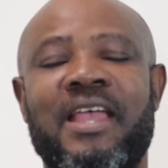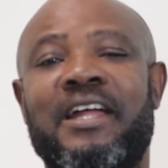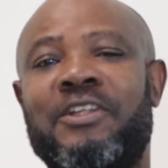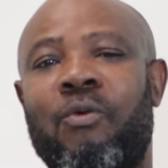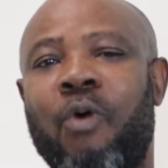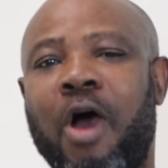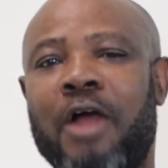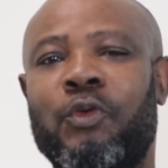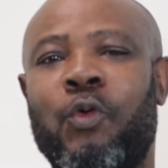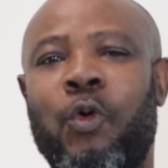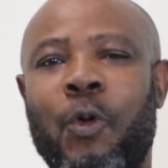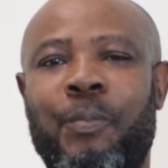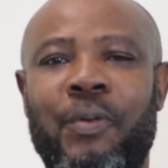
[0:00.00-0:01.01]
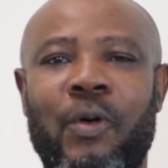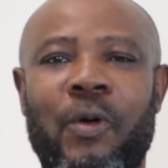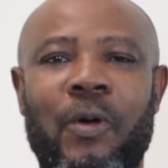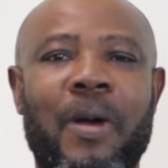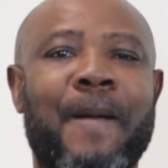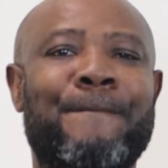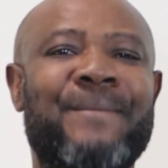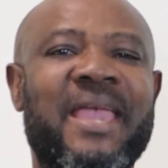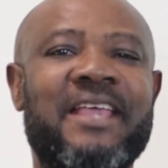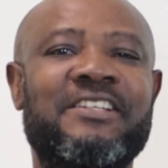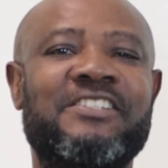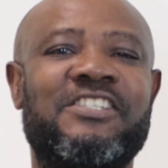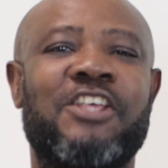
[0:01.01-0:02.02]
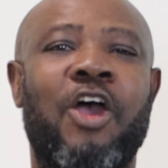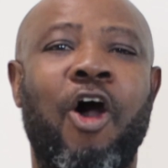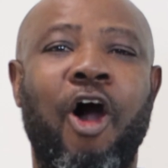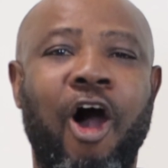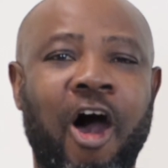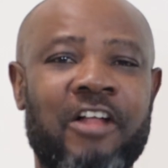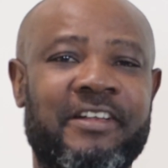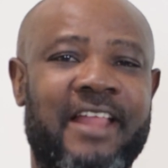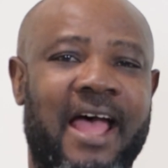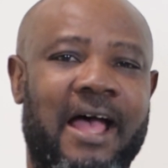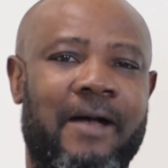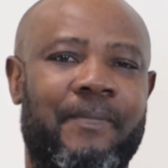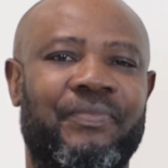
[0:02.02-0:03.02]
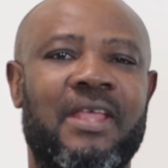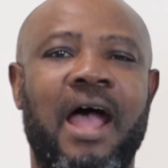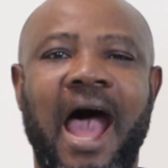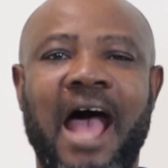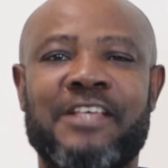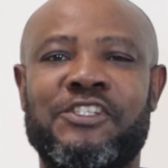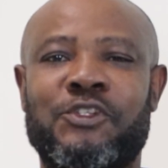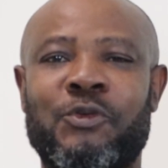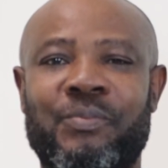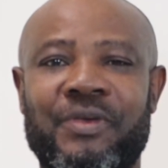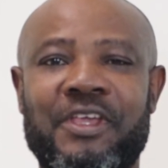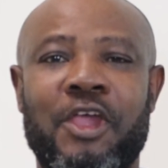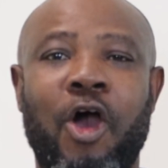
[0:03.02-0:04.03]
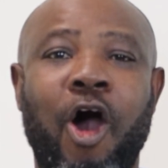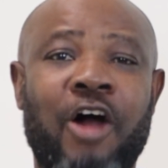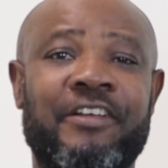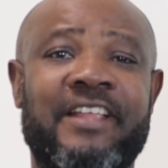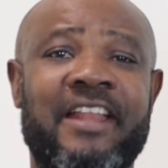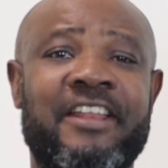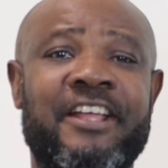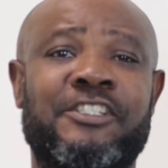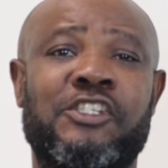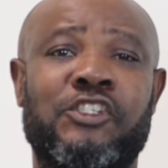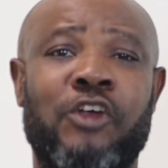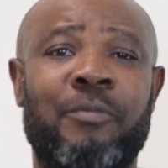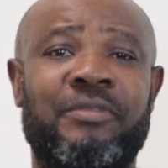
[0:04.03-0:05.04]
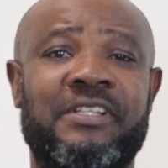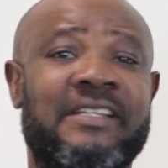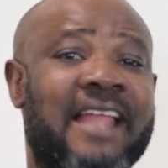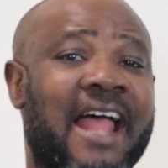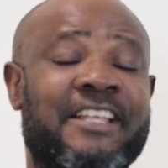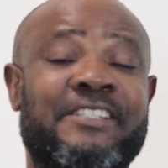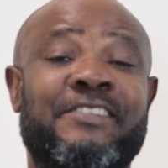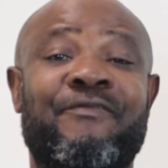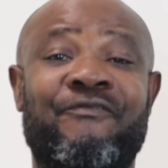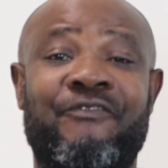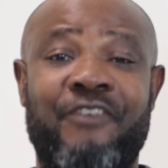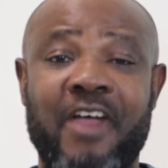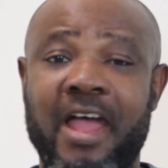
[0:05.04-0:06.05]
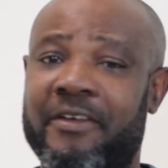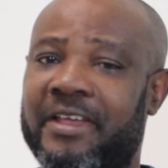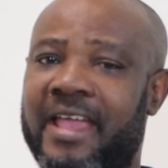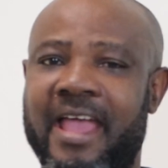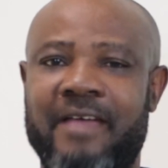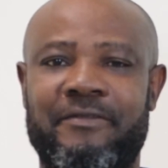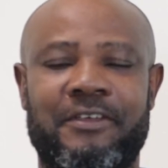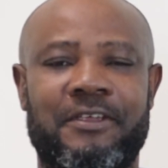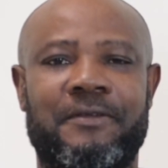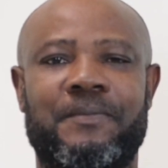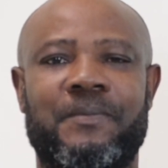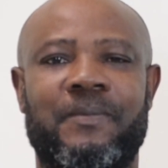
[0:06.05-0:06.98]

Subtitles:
The word hupo means under, as to be underneath something that is very heavy.